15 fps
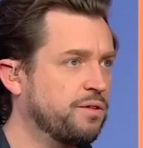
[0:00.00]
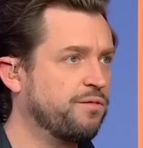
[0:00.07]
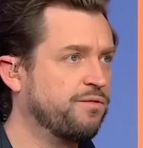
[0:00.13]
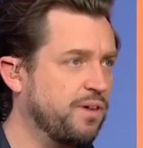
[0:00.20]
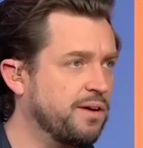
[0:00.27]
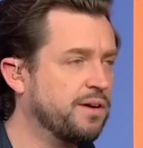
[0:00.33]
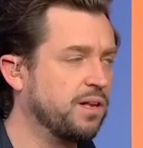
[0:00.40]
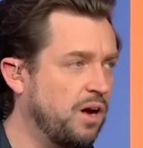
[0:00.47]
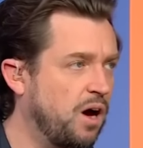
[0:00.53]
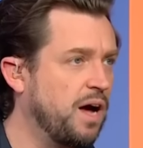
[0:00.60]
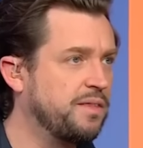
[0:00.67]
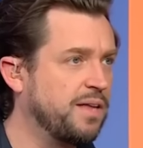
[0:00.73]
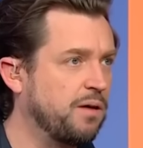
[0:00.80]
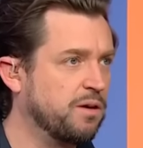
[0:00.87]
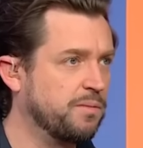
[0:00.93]
front
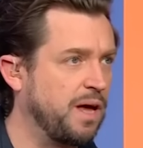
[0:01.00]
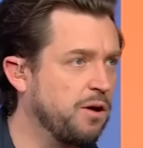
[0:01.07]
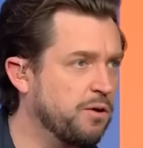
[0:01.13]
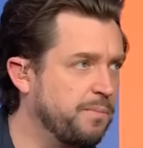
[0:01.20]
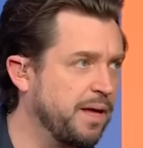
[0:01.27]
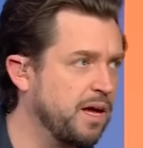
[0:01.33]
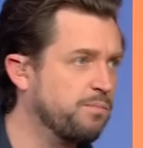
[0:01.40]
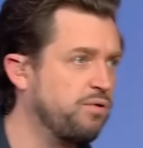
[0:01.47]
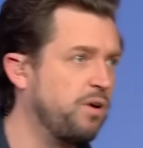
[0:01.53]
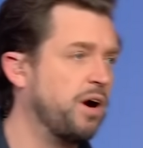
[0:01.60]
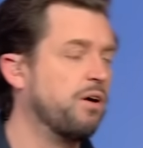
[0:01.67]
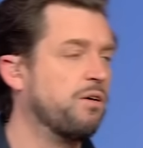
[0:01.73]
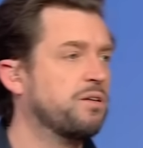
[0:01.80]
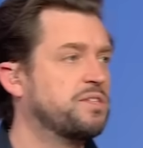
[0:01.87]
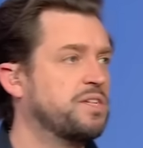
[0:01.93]
line, that would be a
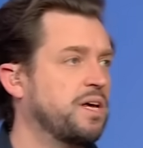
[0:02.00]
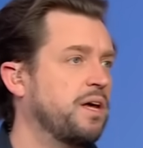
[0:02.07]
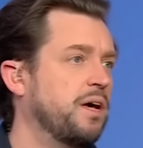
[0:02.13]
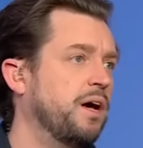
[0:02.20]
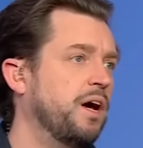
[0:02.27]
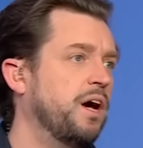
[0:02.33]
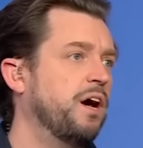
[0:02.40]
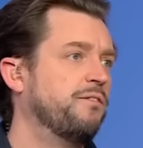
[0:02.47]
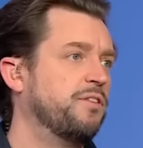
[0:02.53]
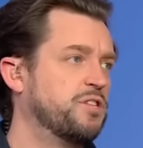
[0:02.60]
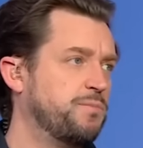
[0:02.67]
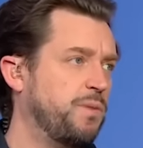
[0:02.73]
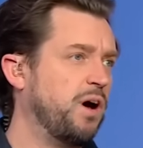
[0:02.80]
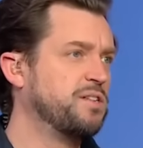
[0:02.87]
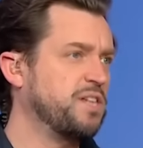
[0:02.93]
priority for
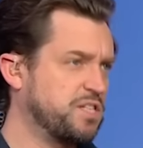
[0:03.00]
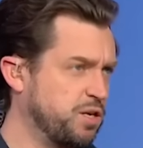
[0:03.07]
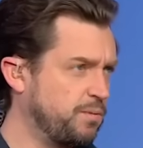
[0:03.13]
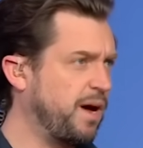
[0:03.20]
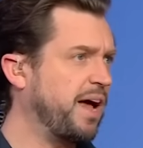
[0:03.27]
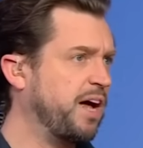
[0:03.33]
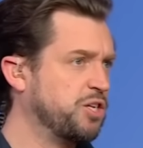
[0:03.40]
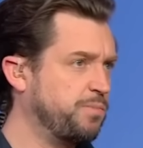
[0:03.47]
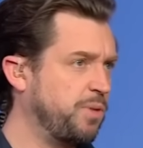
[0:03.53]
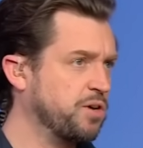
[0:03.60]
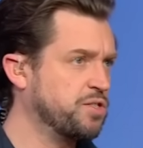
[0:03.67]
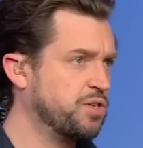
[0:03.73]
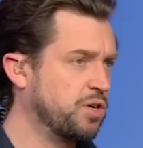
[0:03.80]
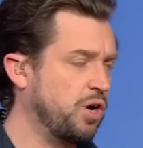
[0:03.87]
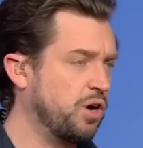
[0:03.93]
Spurs. That's the way Ange
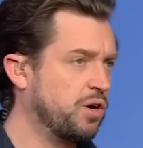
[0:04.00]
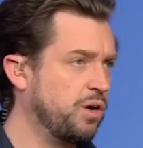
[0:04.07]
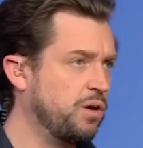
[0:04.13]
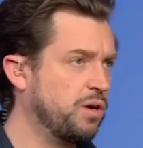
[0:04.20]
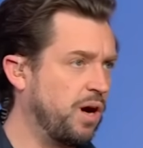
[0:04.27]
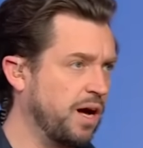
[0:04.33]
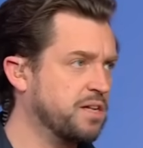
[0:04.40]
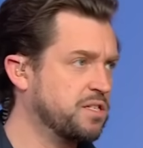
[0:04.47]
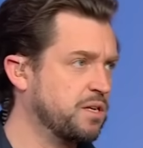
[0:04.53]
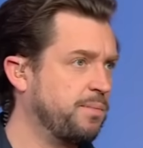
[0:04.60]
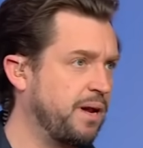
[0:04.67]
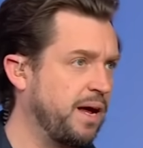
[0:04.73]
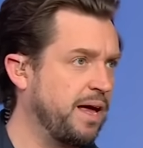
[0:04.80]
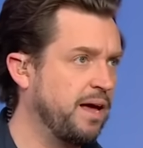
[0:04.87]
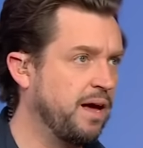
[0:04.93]
Postecoglou likes to
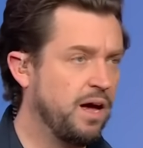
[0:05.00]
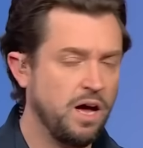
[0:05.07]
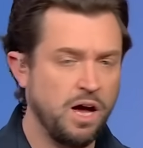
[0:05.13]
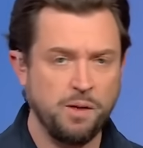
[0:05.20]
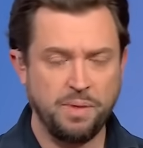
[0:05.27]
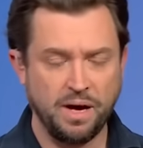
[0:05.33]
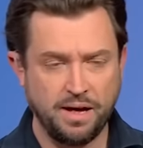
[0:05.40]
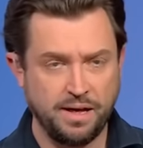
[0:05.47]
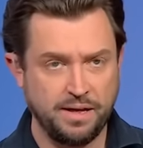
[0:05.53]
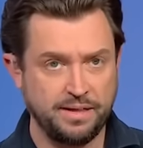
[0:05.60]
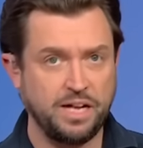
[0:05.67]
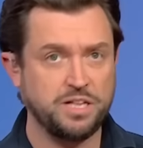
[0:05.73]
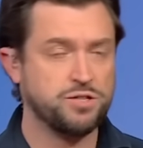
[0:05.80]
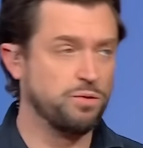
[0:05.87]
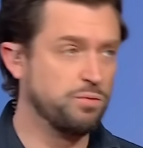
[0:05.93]
play. But
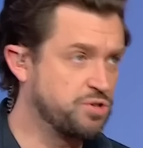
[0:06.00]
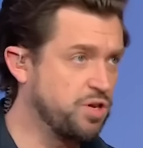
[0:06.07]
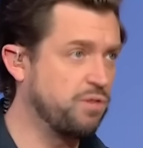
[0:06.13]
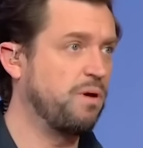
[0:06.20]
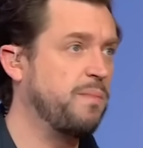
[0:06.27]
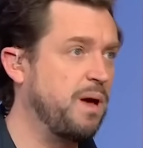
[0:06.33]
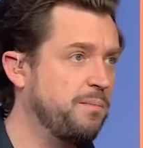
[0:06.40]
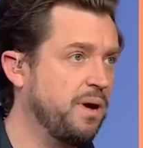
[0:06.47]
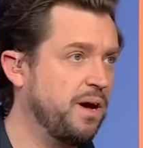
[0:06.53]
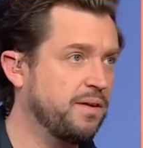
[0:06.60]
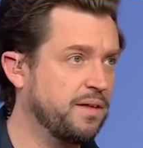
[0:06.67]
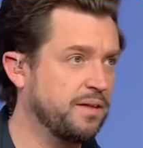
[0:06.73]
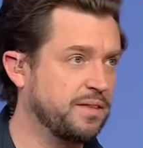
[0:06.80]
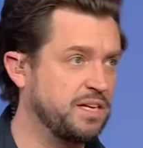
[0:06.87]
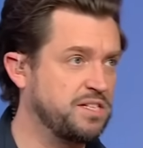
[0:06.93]
let's also remember,
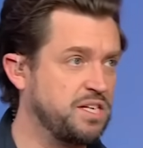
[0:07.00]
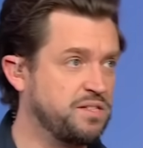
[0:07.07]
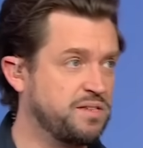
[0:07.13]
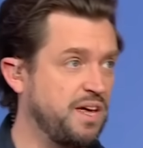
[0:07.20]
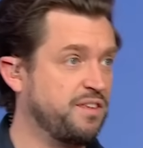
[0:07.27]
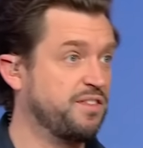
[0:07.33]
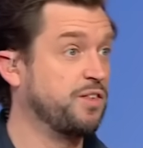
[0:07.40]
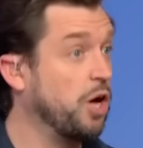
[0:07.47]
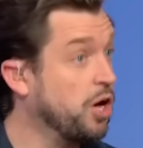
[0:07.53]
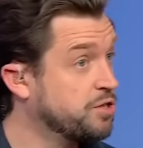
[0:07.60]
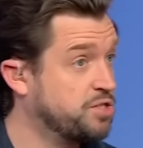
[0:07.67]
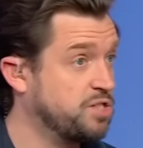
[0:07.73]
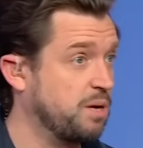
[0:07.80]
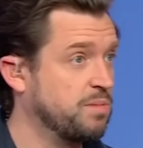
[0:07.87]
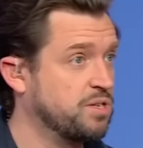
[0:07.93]
this is their third
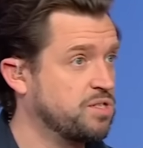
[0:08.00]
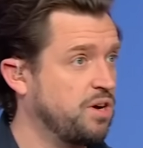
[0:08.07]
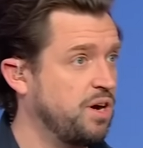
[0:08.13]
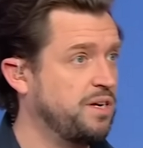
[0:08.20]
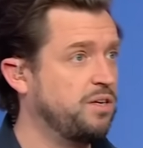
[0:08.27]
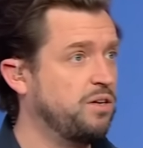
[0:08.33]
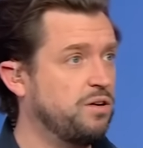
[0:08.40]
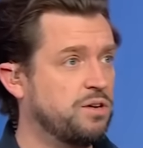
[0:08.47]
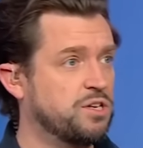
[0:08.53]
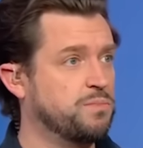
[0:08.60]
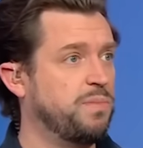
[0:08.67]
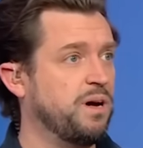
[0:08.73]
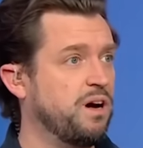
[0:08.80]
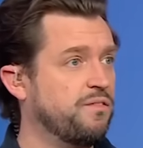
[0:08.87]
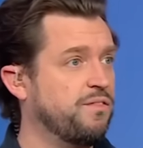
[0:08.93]
summer signing. Lucas
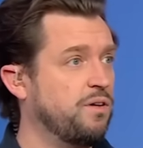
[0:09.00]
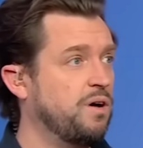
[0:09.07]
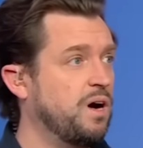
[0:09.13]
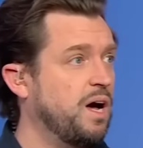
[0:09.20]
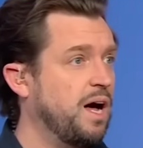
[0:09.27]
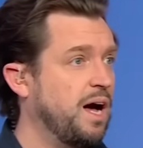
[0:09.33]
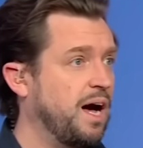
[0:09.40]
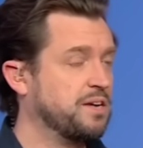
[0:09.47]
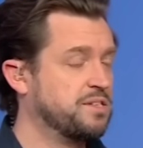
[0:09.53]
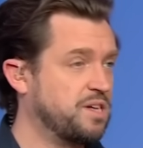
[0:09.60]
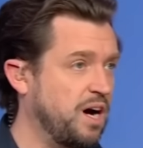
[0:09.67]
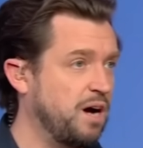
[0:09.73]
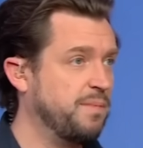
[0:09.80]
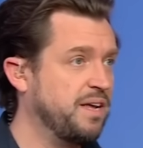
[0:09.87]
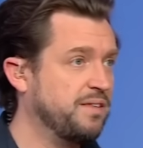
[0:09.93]
Bergvall has
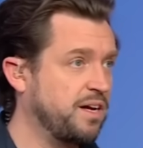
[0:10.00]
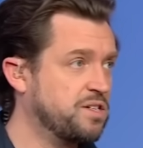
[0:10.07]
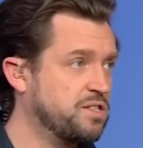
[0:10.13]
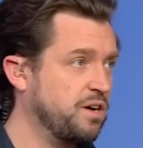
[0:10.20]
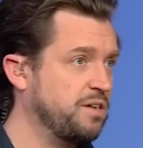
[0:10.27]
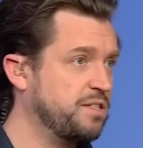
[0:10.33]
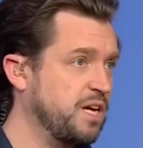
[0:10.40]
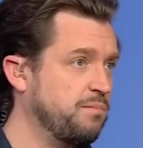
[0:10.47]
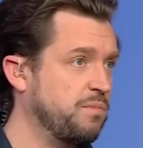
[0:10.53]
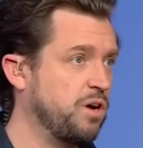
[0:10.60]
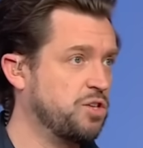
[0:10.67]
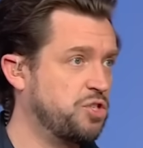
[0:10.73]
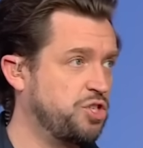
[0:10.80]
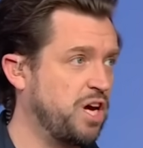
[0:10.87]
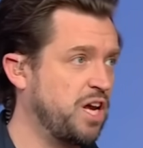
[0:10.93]
come in. They signed him
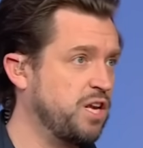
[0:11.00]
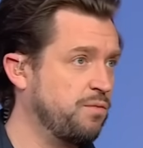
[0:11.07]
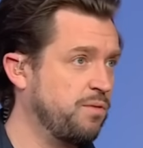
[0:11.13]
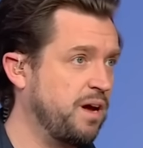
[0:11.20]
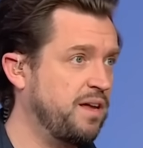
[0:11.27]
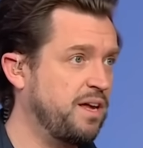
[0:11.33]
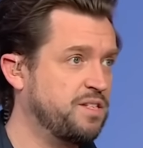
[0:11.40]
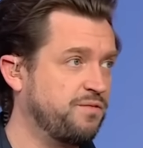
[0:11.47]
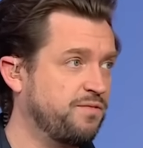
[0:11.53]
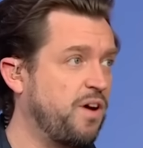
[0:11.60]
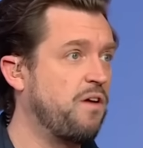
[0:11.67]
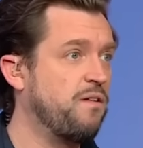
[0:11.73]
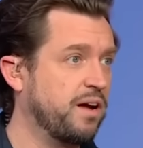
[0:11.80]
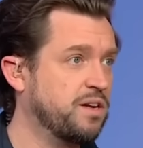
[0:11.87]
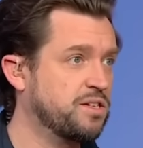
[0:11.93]
last January. He's
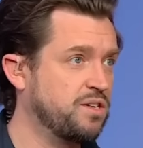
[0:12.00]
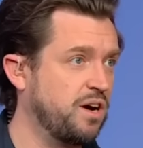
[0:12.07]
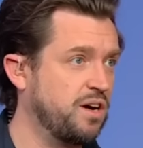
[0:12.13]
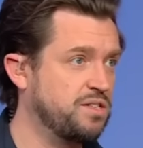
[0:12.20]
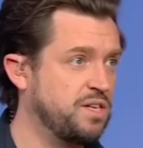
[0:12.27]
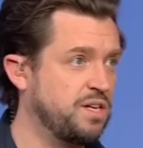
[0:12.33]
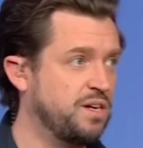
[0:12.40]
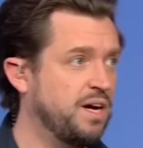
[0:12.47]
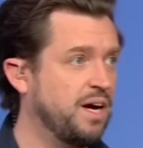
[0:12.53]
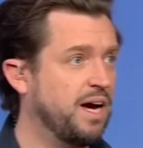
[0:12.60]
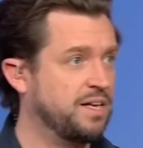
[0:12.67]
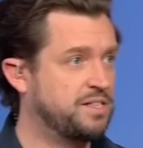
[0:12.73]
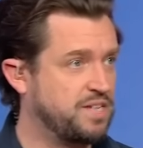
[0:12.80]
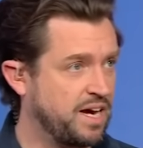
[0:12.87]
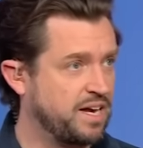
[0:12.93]
very exciting,
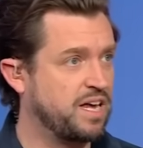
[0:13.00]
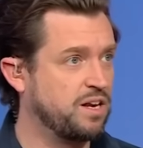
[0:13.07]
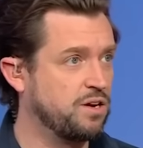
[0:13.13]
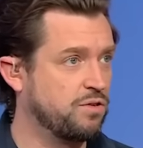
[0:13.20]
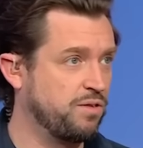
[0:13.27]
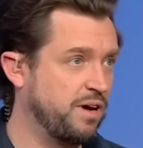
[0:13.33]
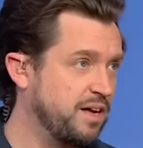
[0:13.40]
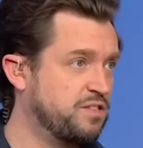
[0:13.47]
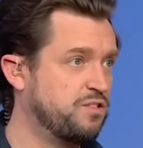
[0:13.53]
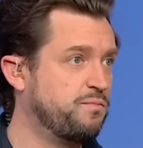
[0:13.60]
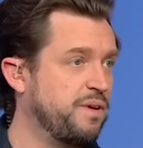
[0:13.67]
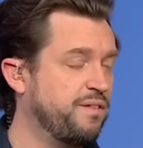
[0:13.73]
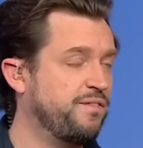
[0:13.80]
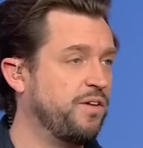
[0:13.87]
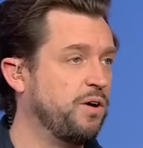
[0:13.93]
attacking, creative
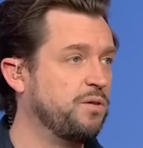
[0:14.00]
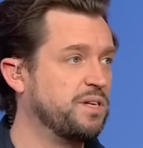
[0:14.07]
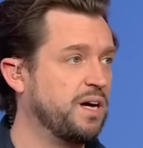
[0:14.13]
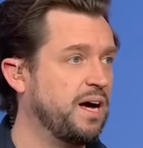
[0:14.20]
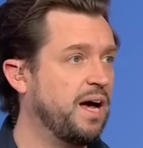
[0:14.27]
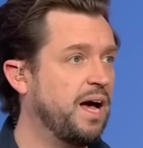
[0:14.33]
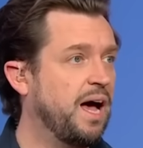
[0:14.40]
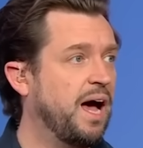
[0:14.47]
midfielder.